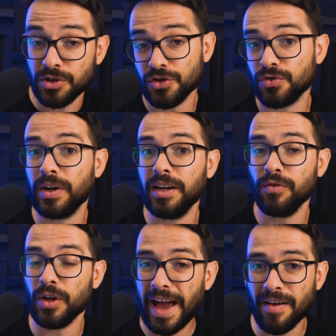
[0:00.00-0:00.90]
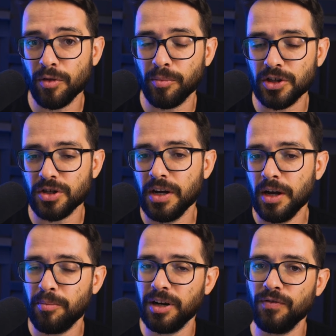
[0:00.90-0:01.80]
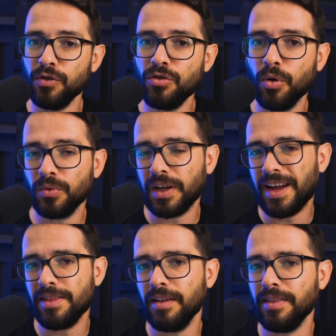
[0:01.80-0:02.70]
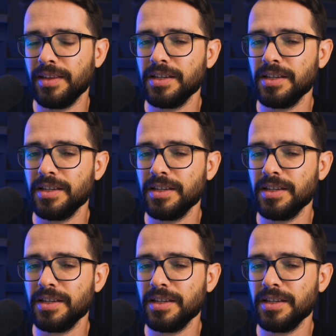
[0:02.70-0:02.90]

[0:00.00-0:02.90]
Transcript: which is great if you have the budget but if you don't i think